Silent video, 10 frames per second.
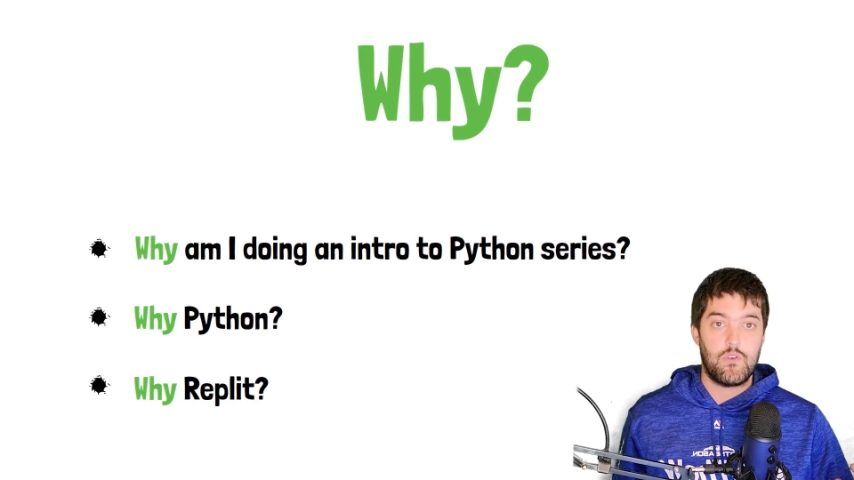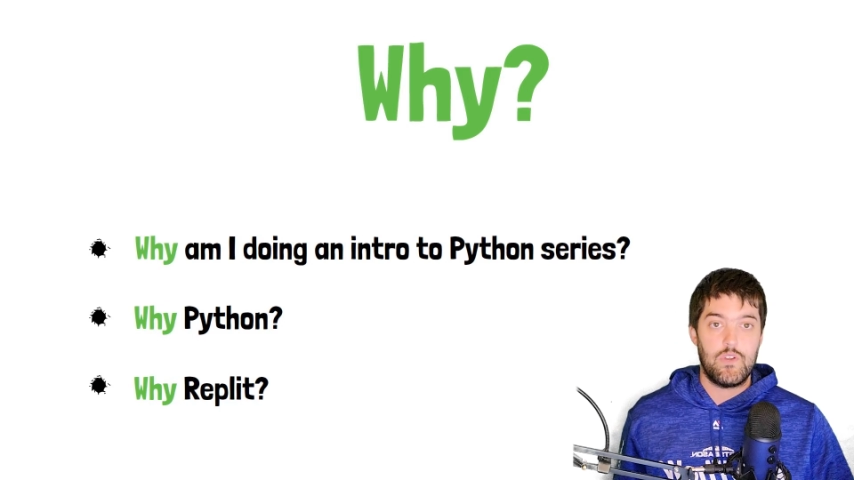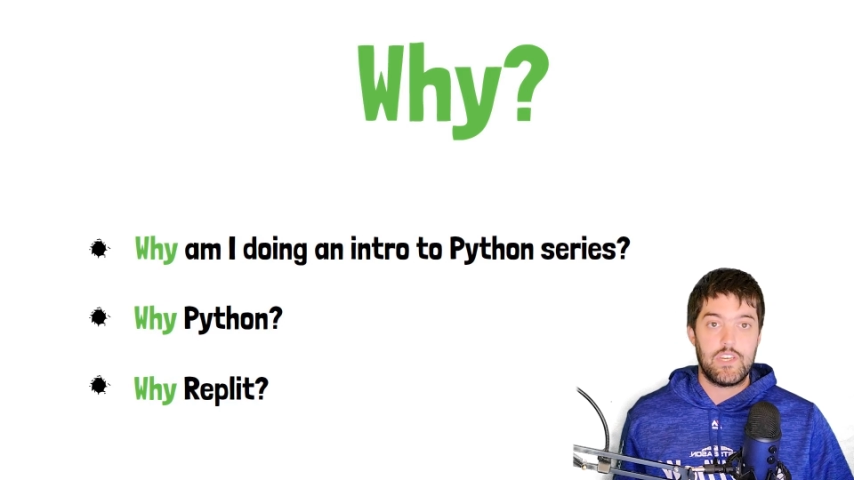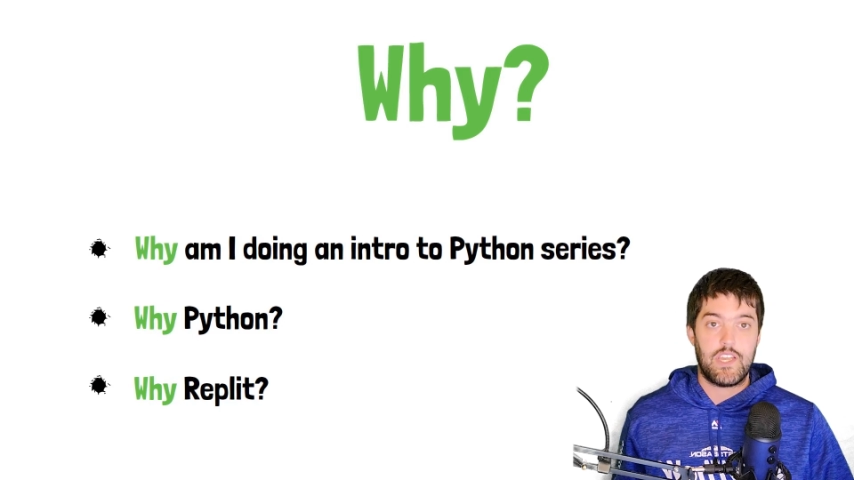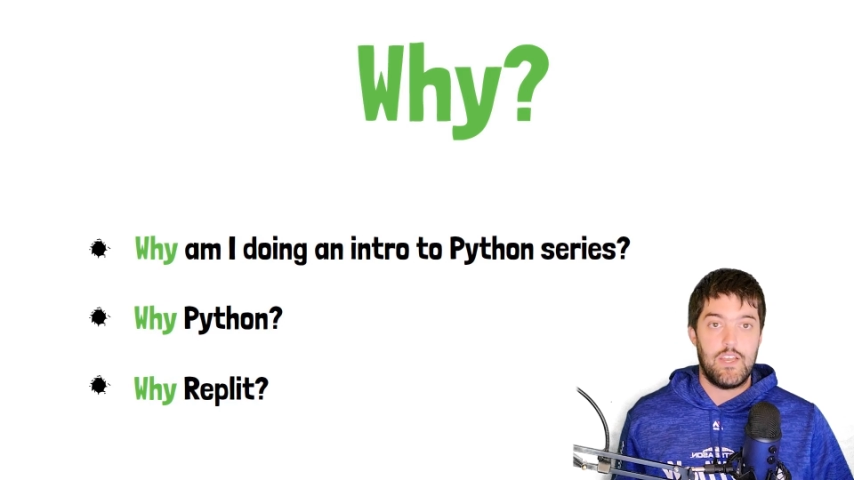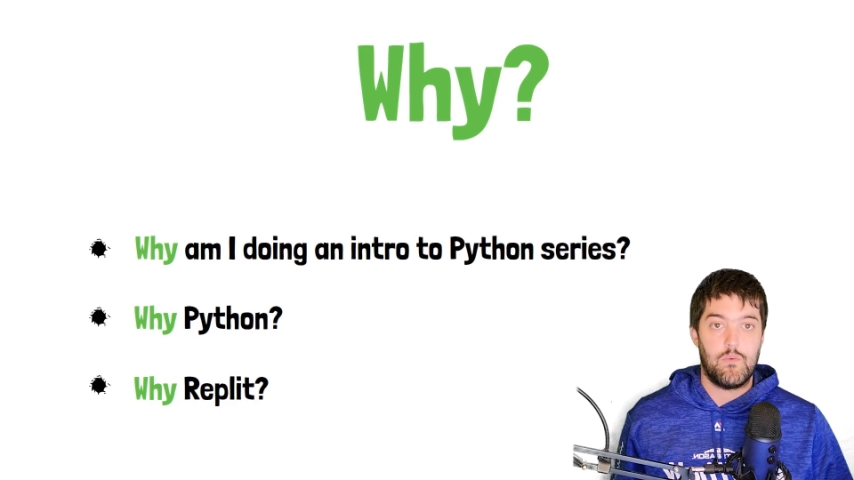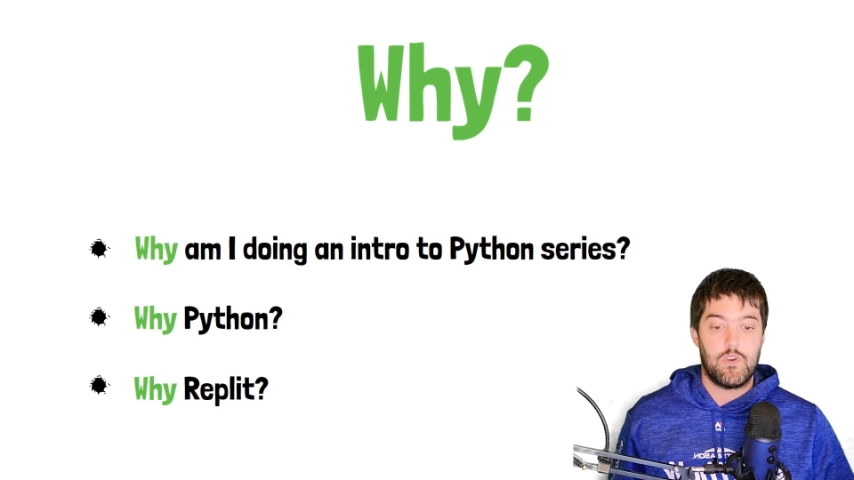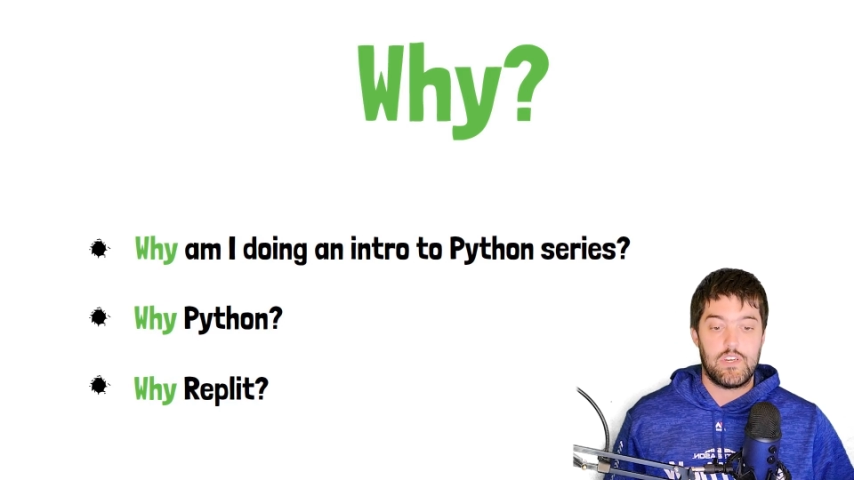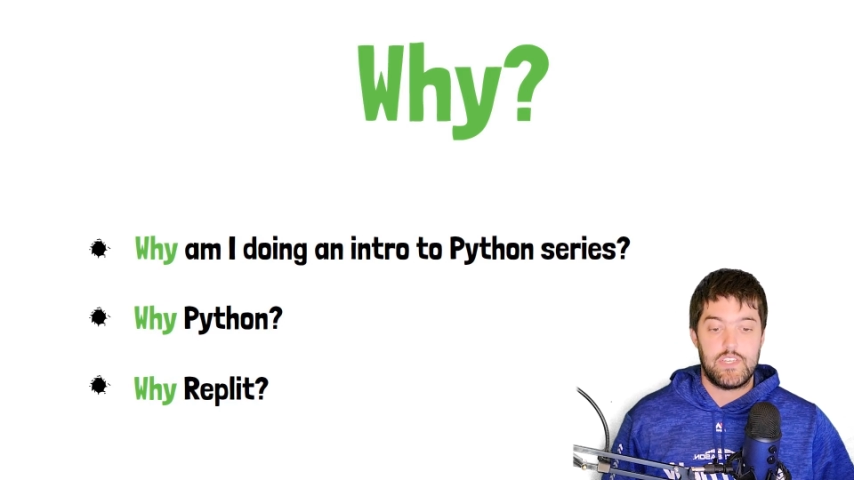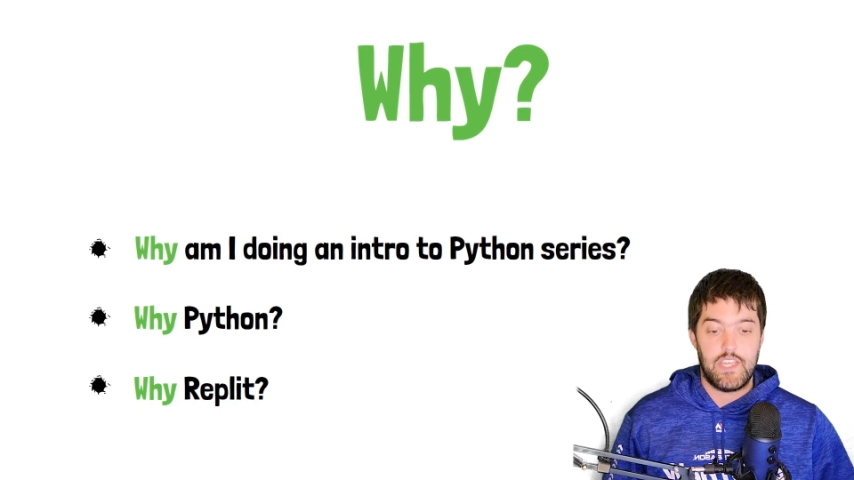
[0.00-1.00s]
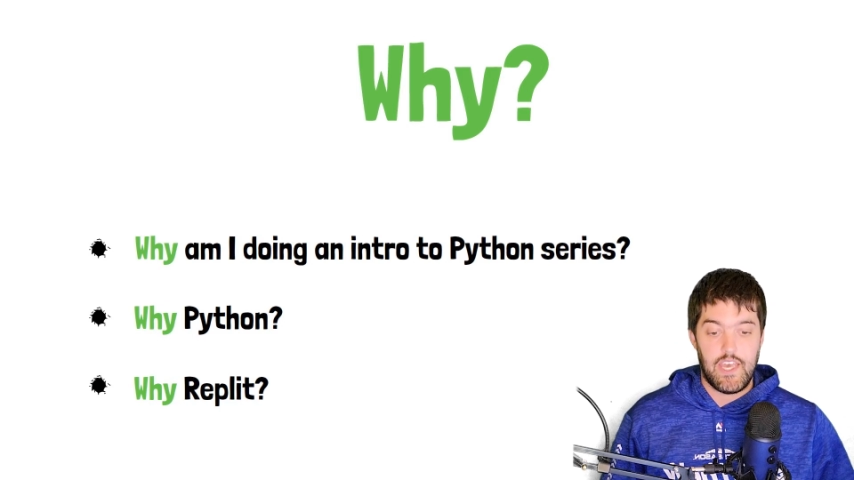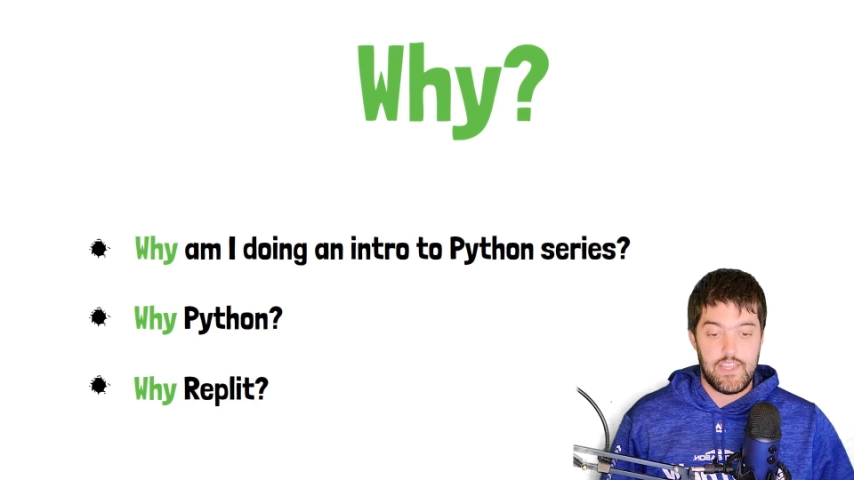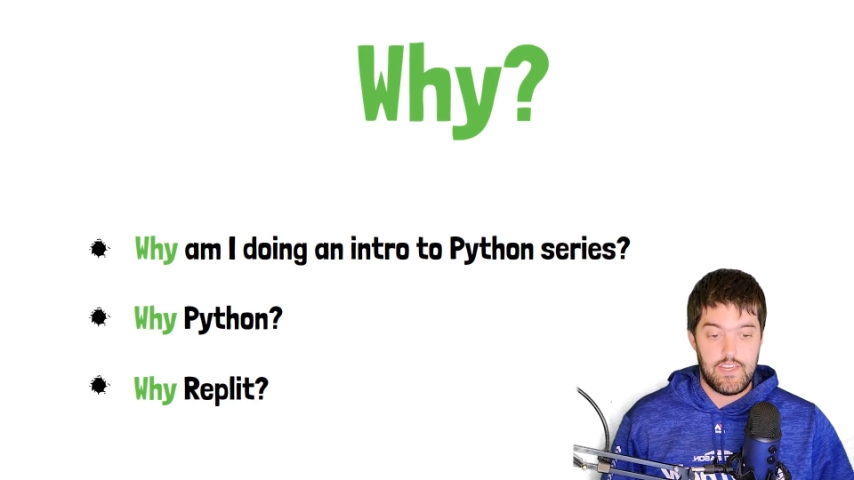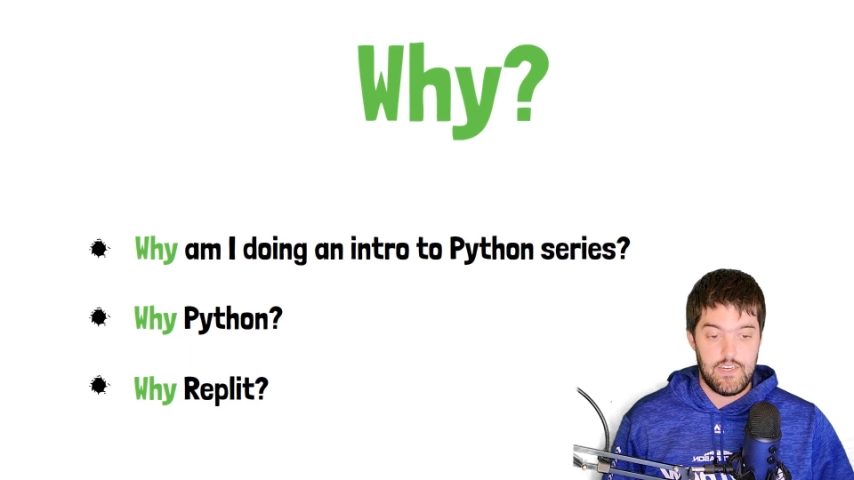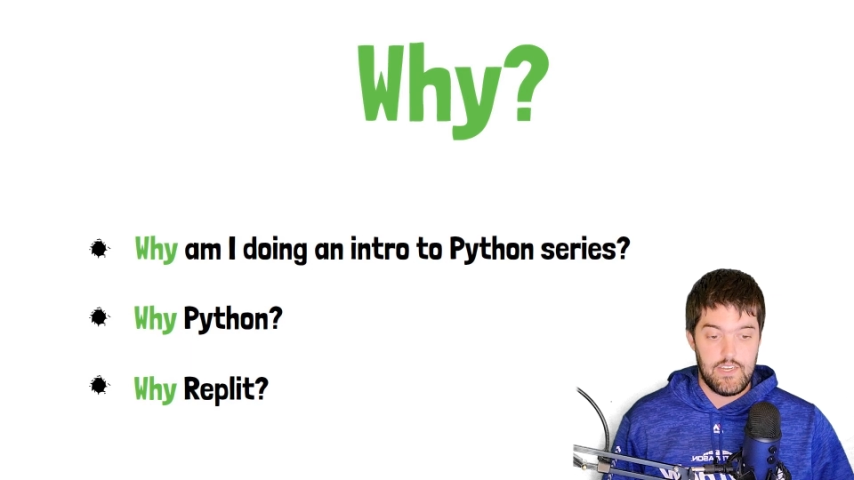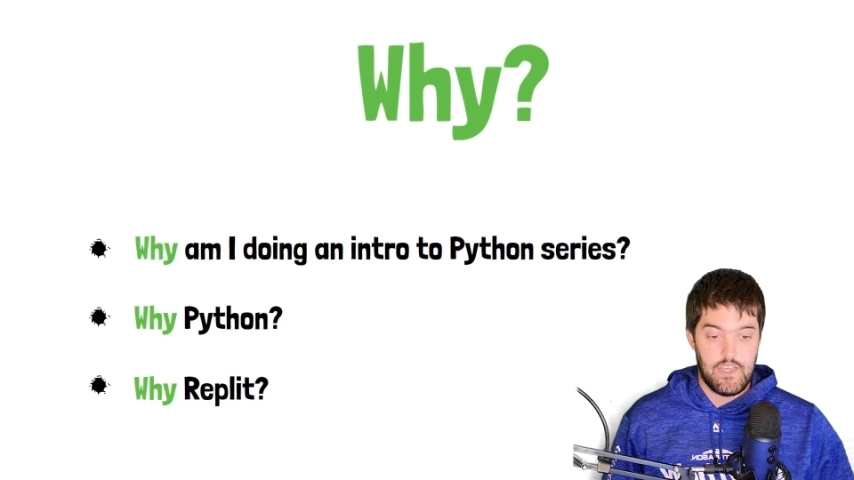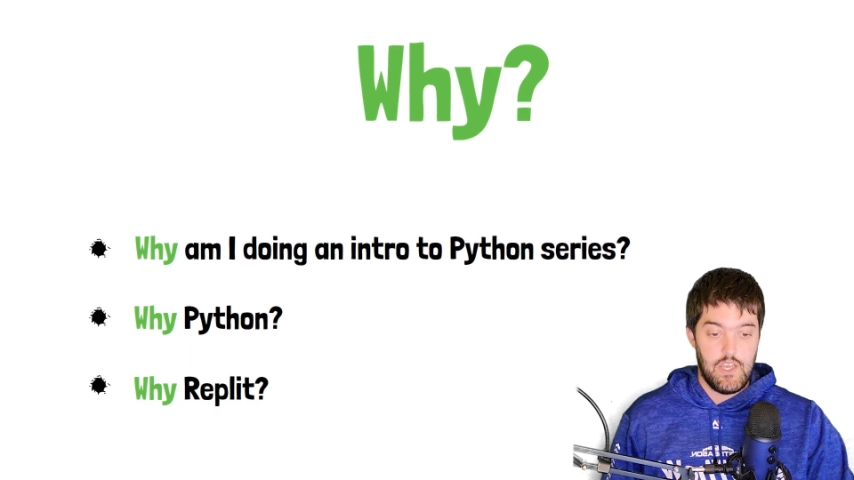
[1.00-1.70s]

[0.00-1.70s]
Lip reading: going to kind of work together.